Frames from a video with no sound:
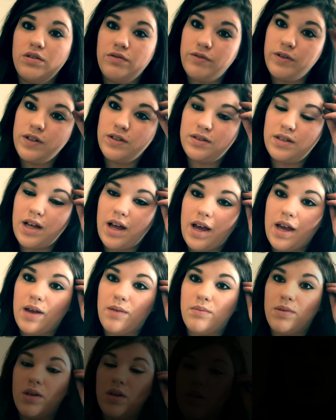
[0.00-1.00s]
your first
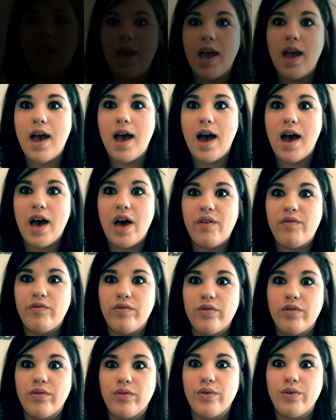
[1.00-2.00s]
time. I
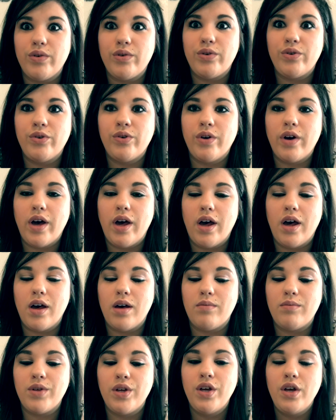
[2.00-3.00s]
have through
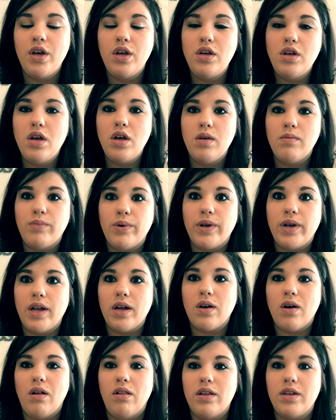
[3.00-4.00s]

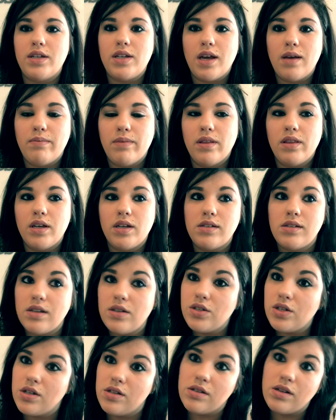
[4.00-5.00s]
putting all the tape on the
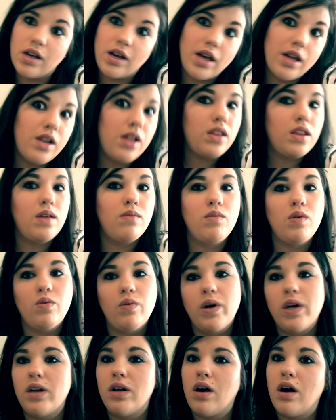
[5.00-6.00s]
extensions and cutting them and
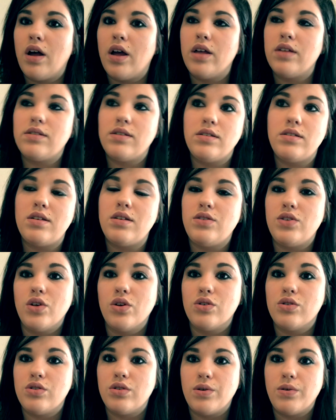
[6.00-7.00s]
whatnot. Since it
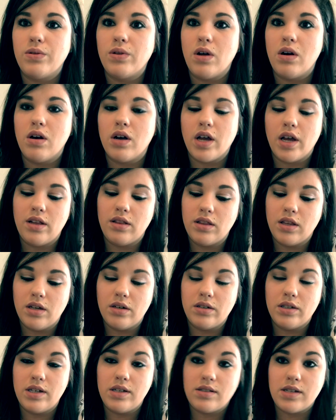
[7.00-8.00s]
took so long, I
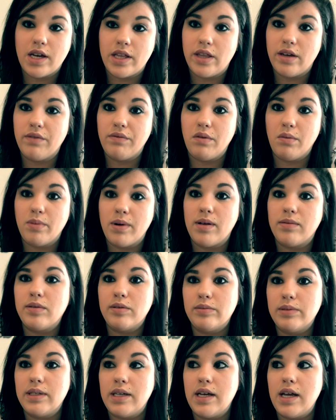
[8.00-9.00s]
literally sat there for
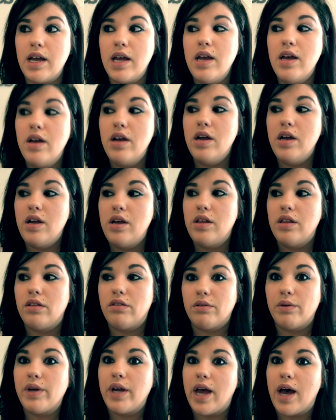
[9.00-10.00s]
probably
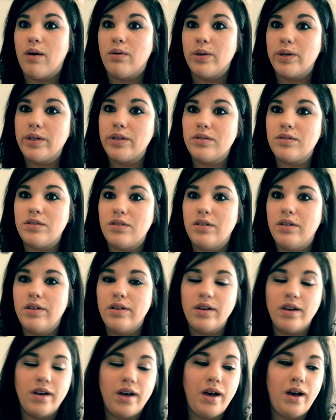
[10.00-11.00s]
3 hours.
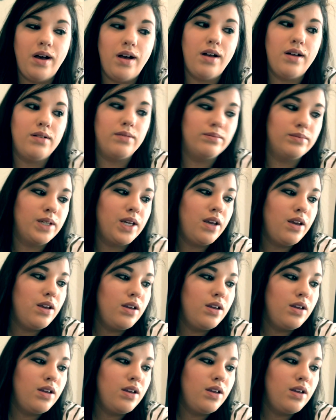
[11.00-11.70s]
I